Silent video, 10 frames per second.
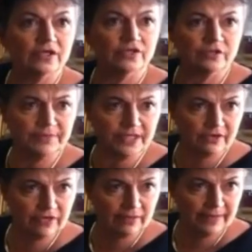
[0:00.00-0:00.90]
Took me to
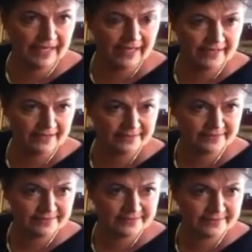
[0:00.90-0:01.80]
Green Bay.
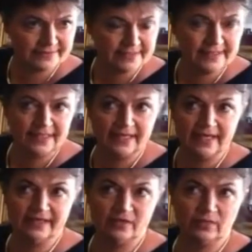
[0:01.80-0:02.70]

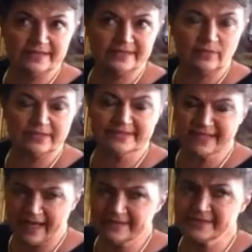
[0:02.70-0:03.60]
And there was a
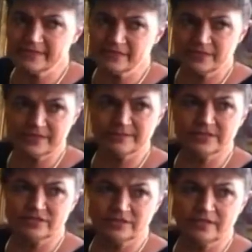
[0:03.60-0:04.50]
Wisconsin
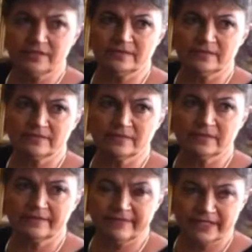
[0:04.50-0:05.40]
Christmas tree
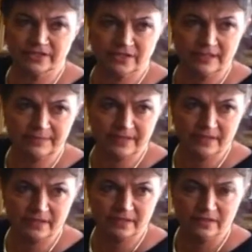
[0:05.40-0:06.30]
convention up
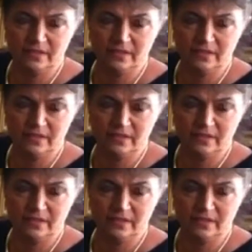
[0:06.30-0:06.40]
there.